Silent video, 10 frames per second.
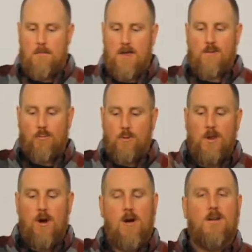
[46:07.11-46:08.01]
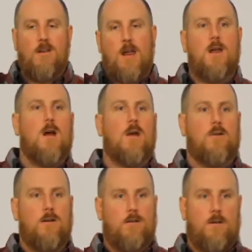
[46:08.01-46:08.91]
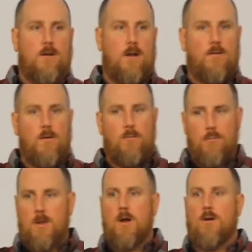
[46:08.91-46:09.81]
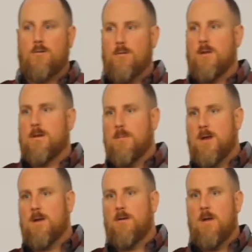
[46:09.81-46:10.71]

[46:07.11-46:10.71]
It's really hard to date a non-Christian if you really are a truly committed